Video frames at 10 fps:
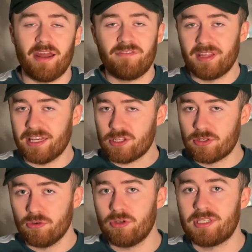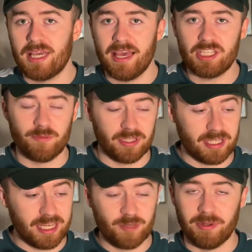And I think that's such a testament
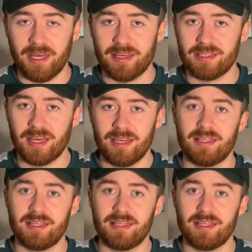to these players